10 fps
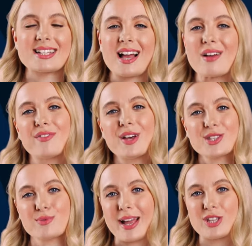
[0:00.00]
a
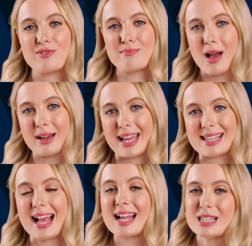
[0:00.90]
diverse range of
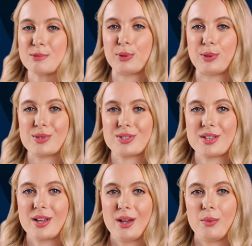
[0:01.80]
markets and
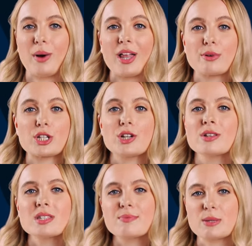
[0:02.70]
sports. While there are
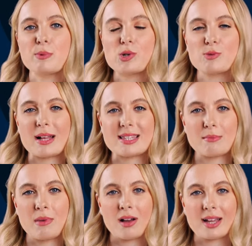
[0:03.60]
tons of sports
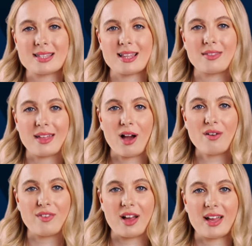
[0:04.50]
betting markets that they
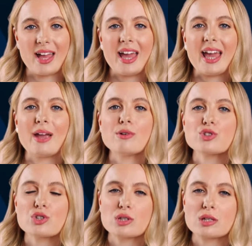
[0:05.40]
offer, here
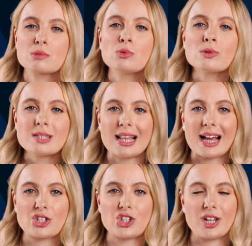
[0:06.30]
is just a small
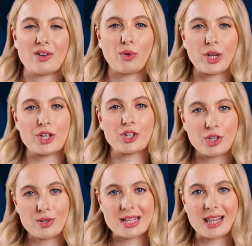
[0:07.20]
selection of what you can
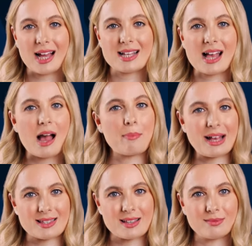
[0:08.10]
utilise at
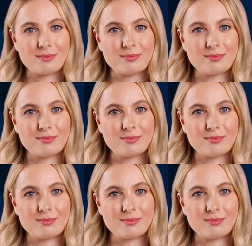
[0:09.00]
Betsson.